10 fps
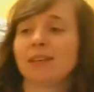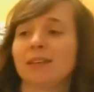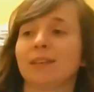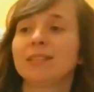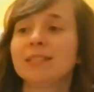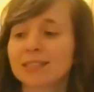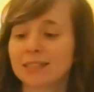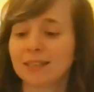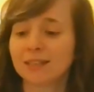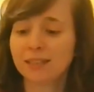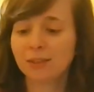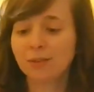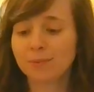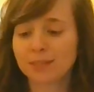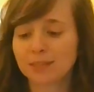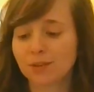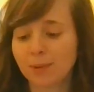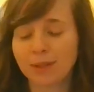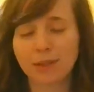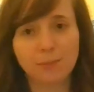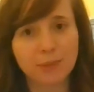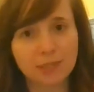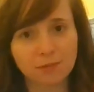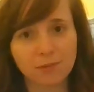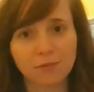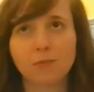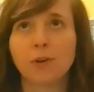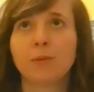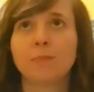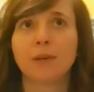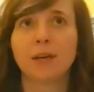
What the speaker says: Now this is going to be a little bit different from